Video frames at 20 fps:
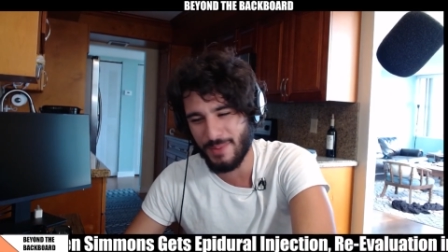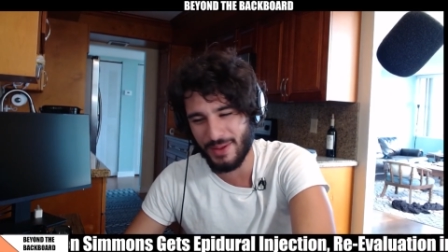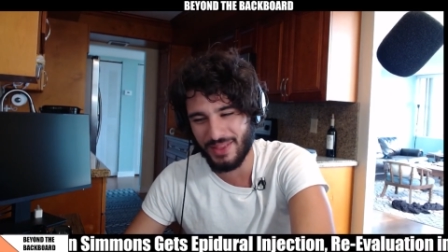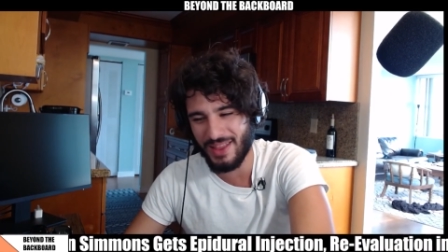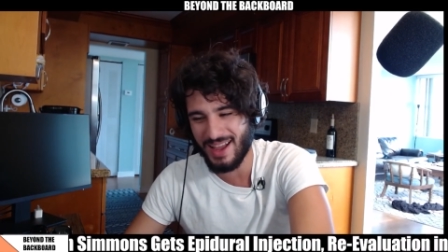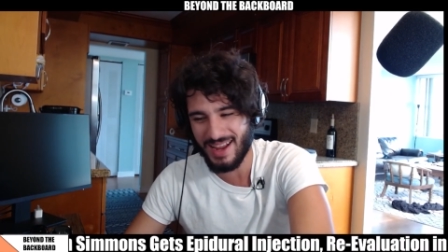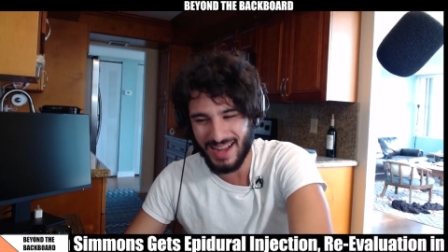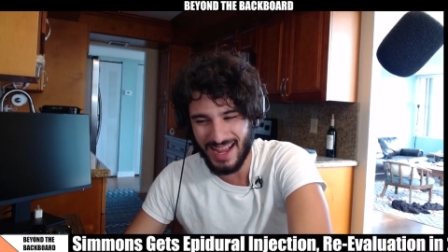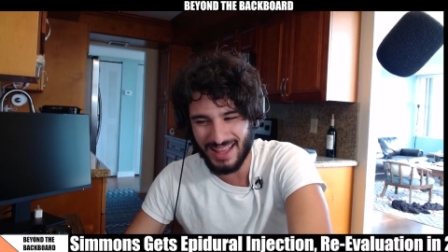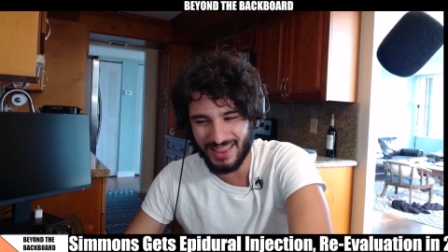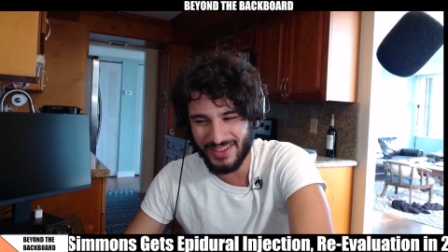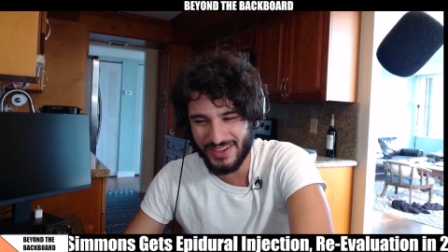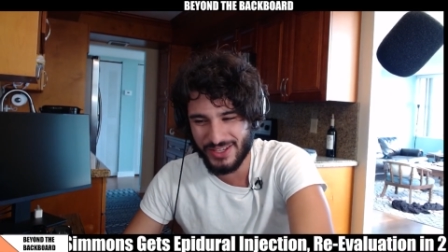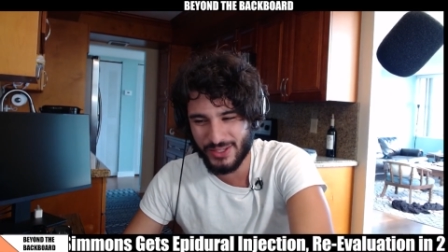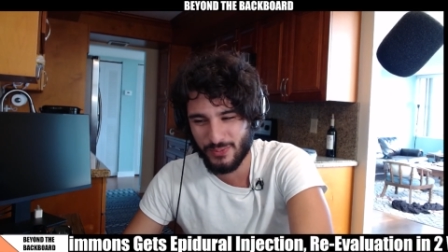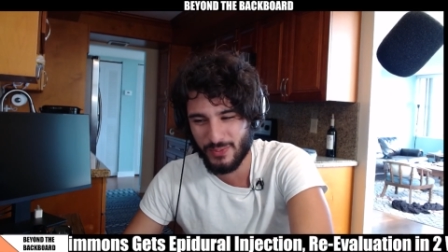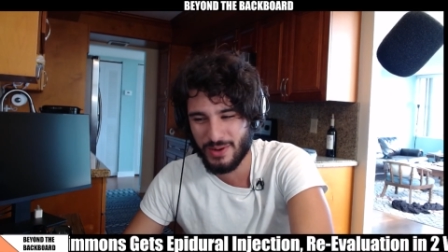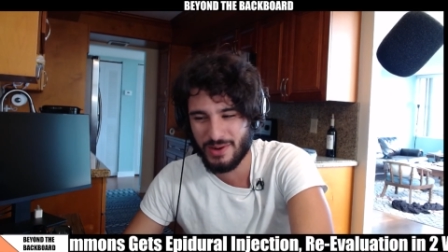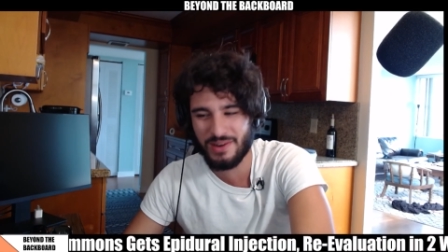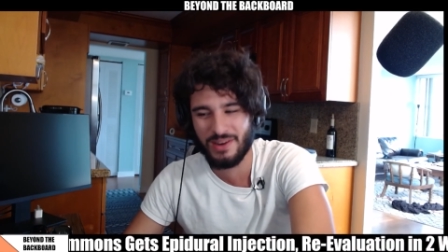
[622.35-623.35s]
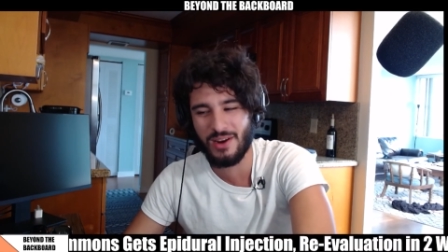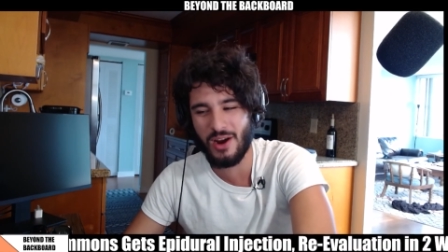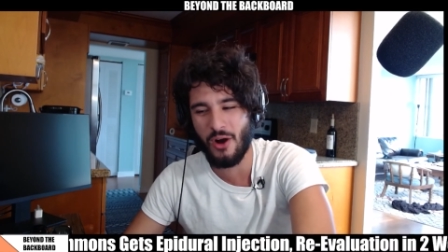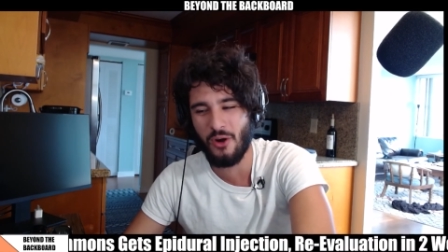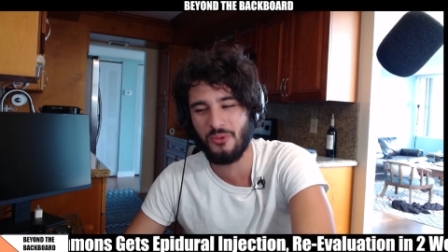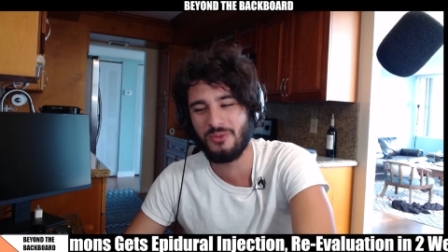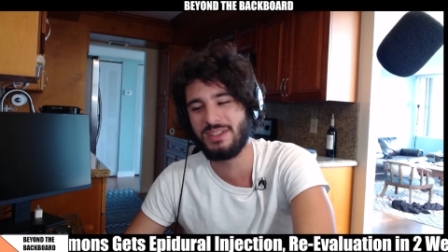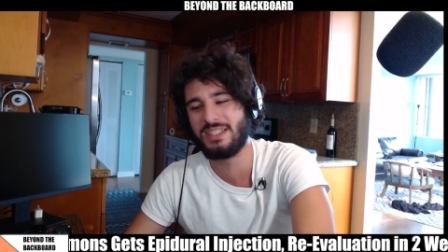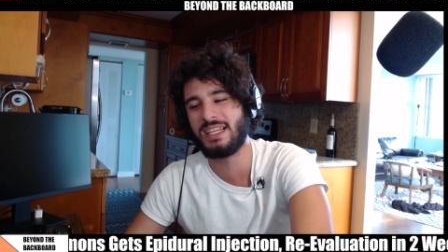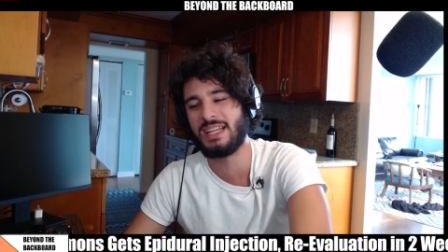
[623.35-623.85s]
but like at least we were
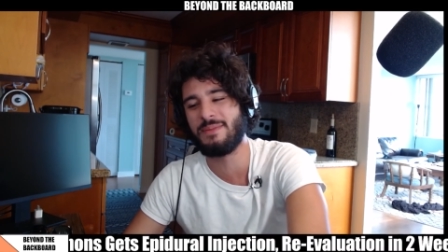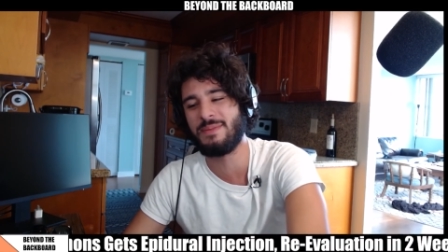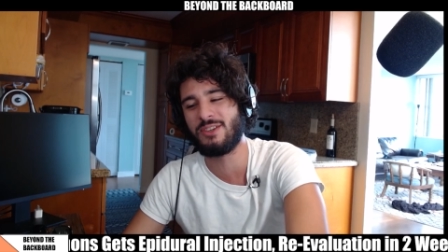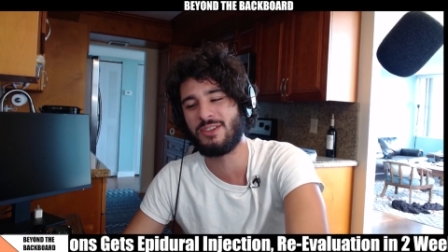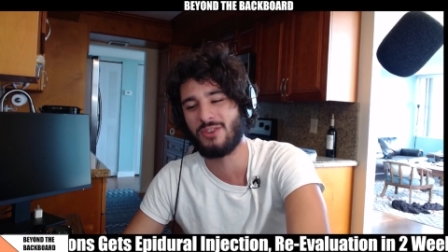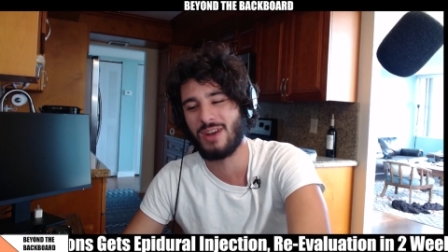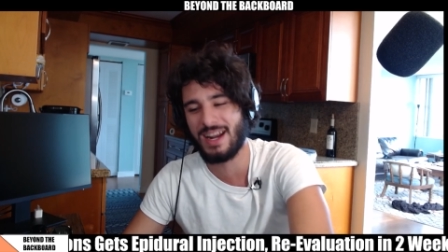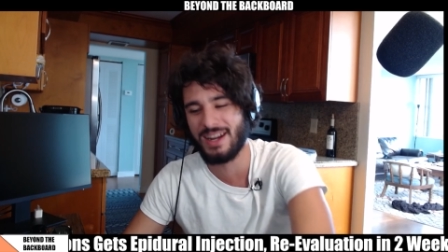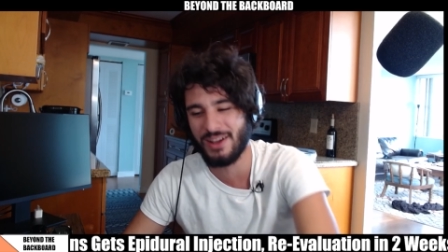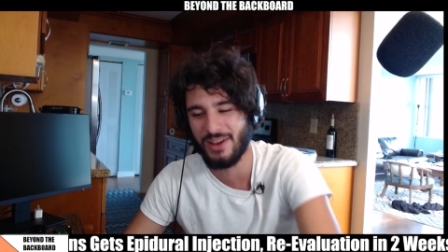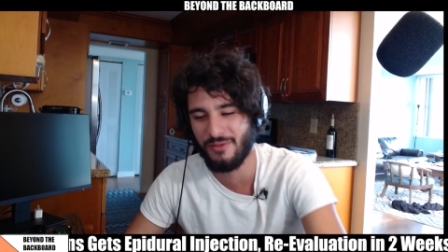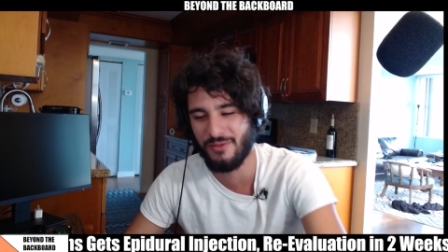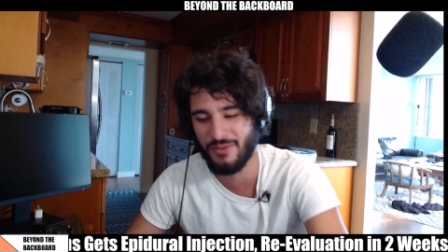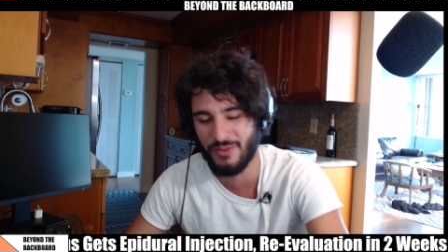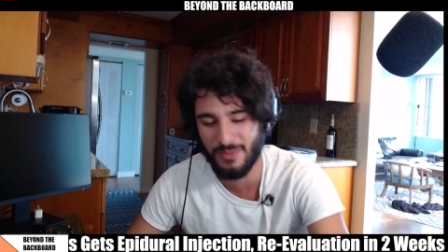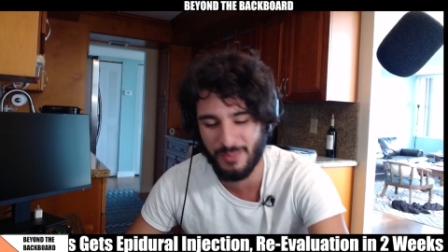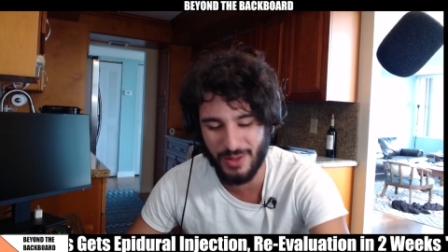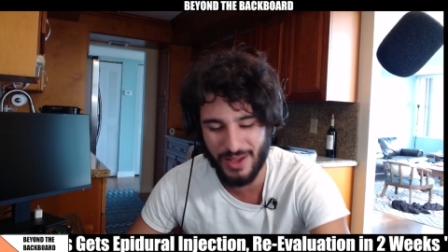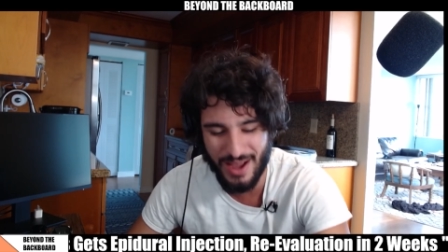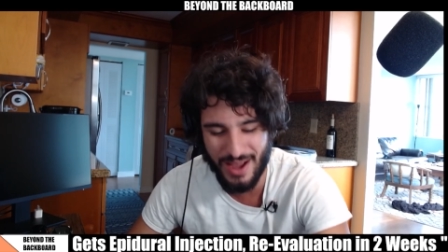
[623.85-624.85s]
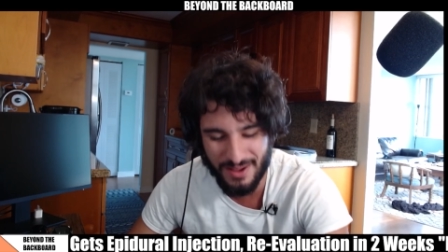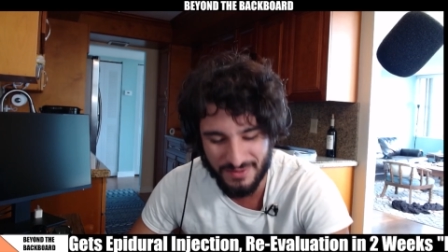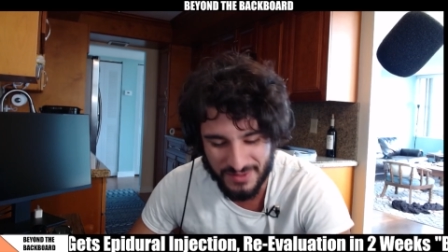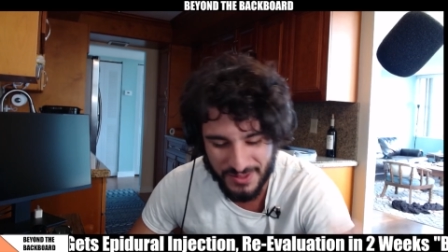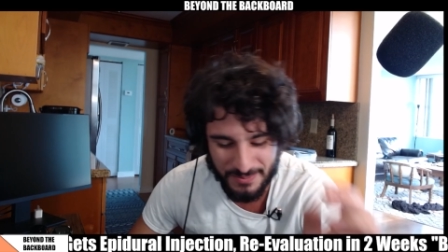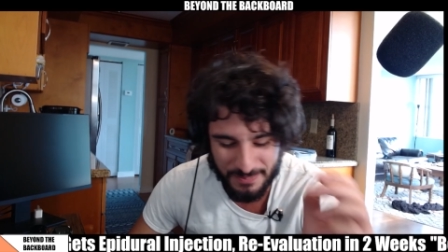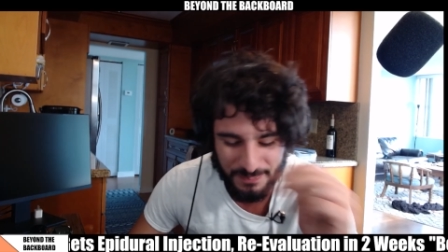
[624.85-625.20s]
always going to be trying to go for the playoffs.